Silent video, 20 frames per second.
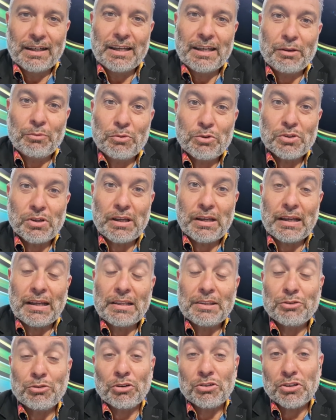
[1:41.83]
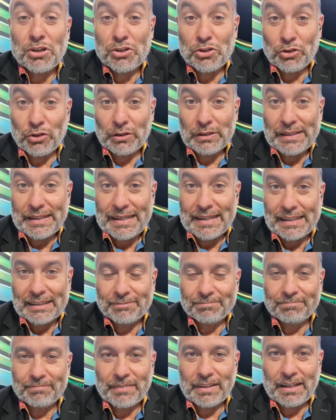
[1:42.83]
it was a transitional year
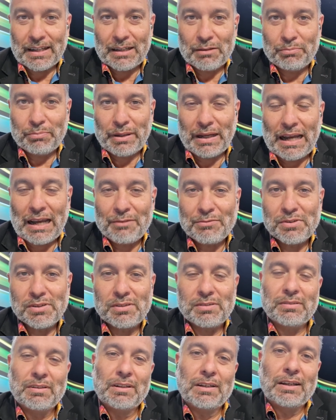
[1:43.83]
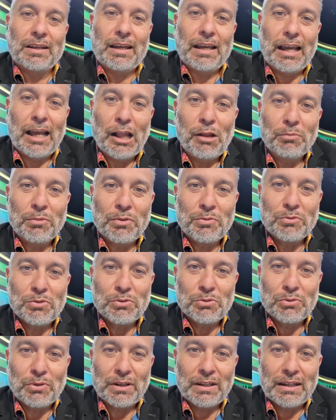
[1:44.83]
and perhaps helped them
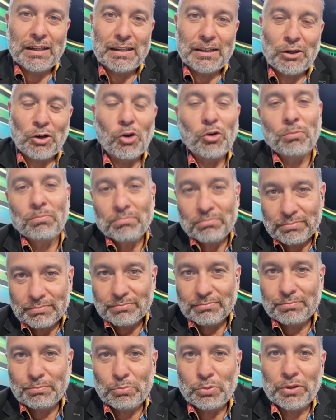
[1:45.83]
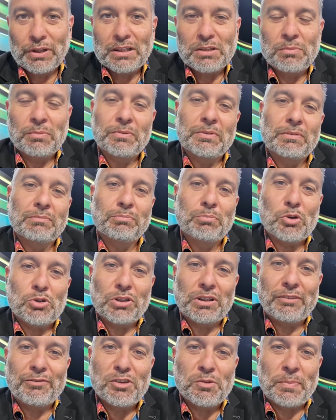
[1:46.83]
to oh put a
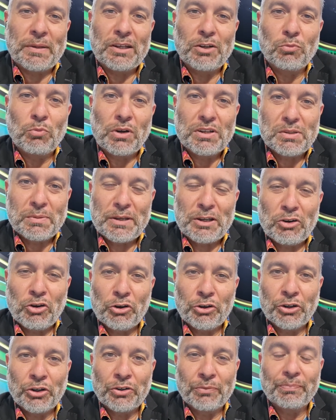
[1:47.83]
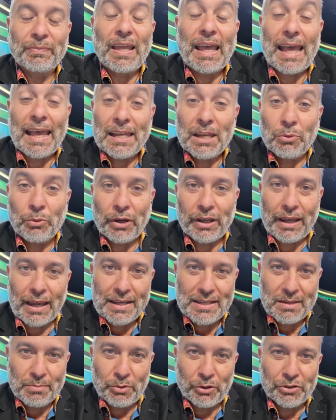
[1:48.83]
positive spin on what's been going on. Anyway,
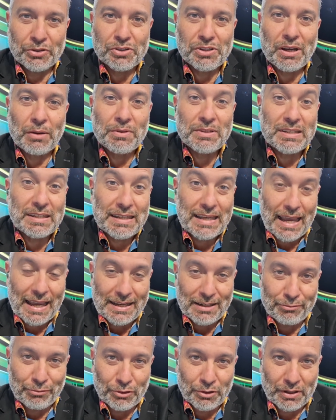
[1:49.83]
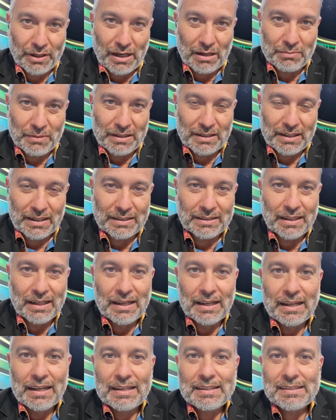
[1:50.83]
80 points, 78 for Real Madrid,
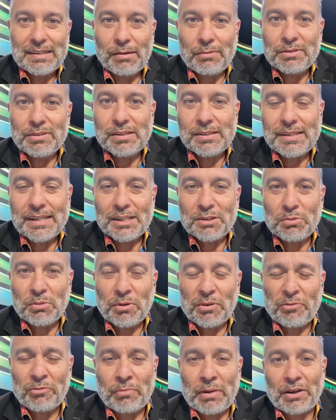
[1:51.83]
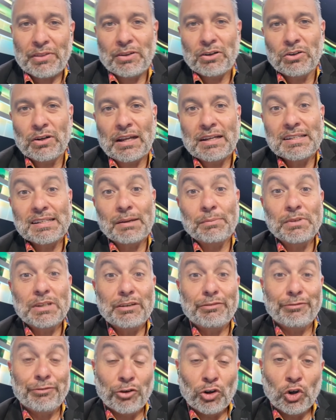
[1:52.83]
76 for Barcelona, and
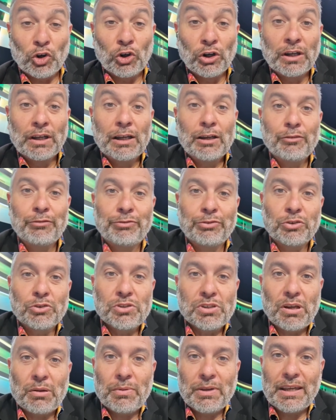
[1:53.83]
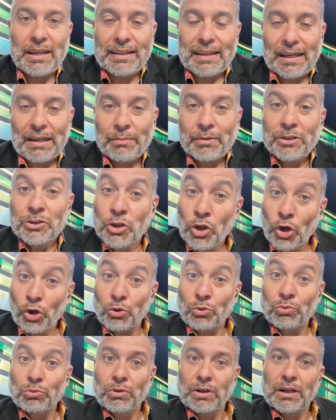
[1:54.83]
74 for Sevilla. That even
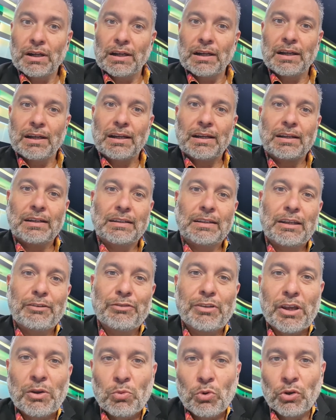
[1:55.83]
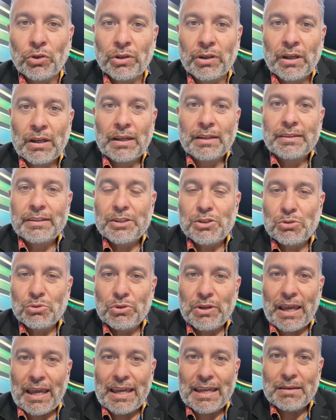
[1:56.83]
though uh, if they won the two
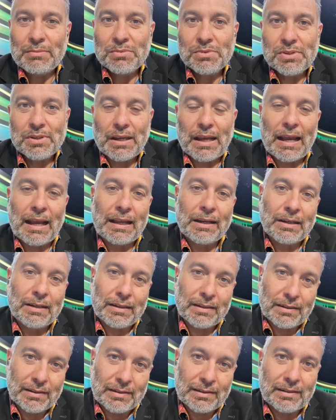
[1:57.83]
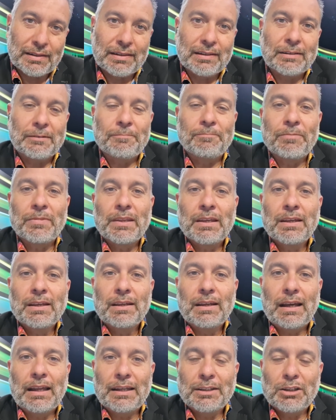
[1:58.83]
games and uh,
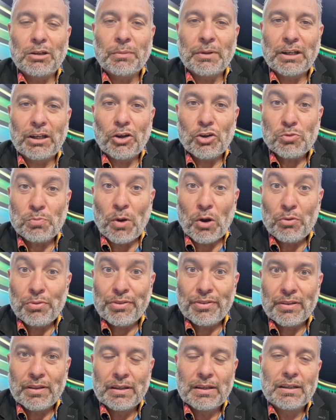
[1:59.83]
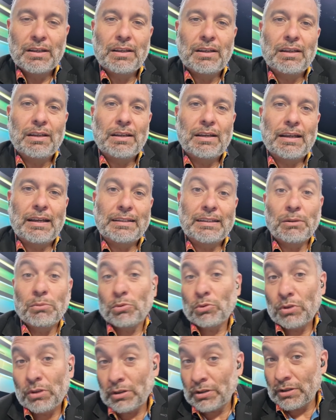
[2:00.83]
Atletico Madrid lost both, uh, they
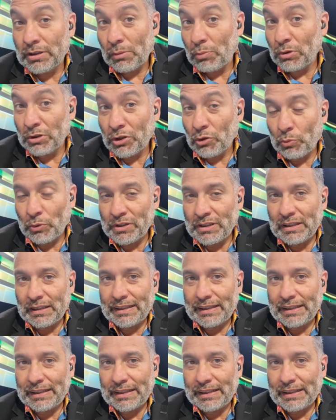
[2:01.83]
will they will not win the